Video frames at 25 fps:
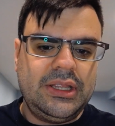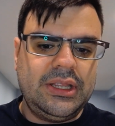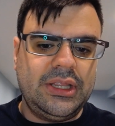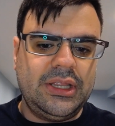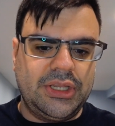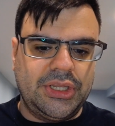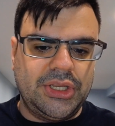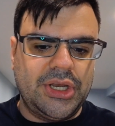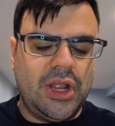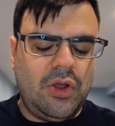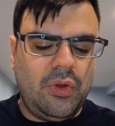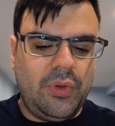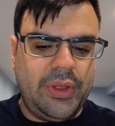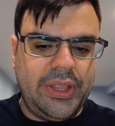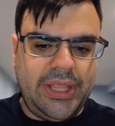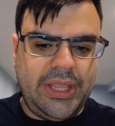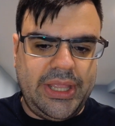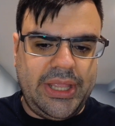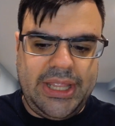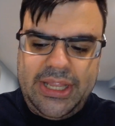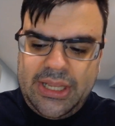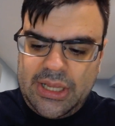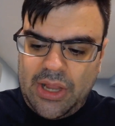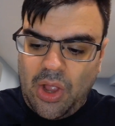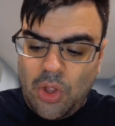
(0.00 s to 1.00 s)
You know, he,
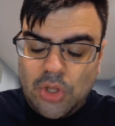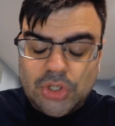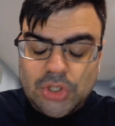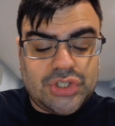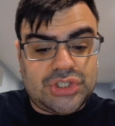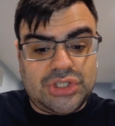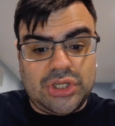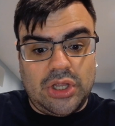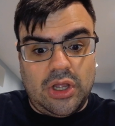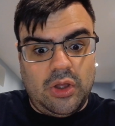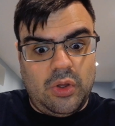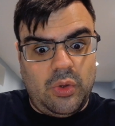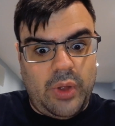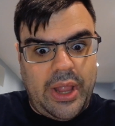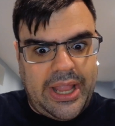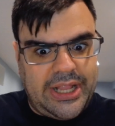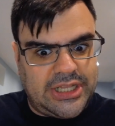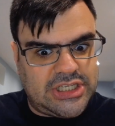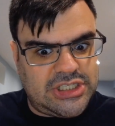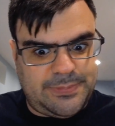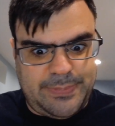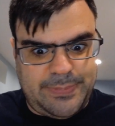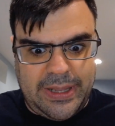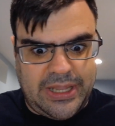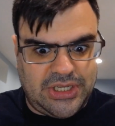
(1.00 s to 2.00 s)
he also
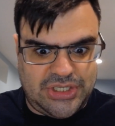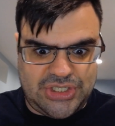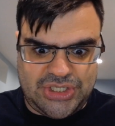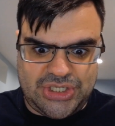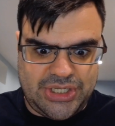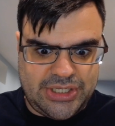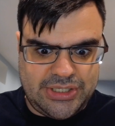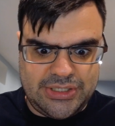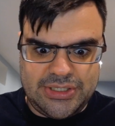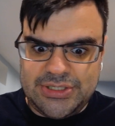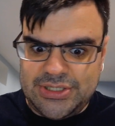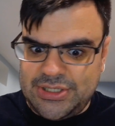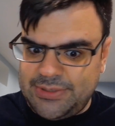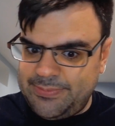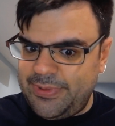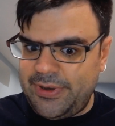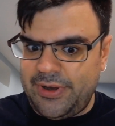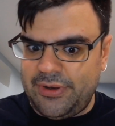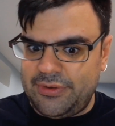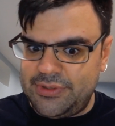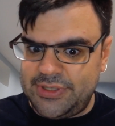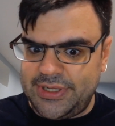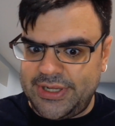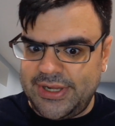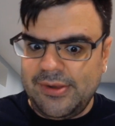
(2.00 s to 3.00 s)
hates Spacians,
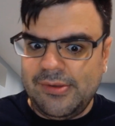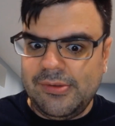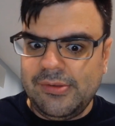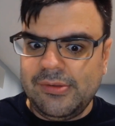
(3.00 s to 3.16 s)
apparently.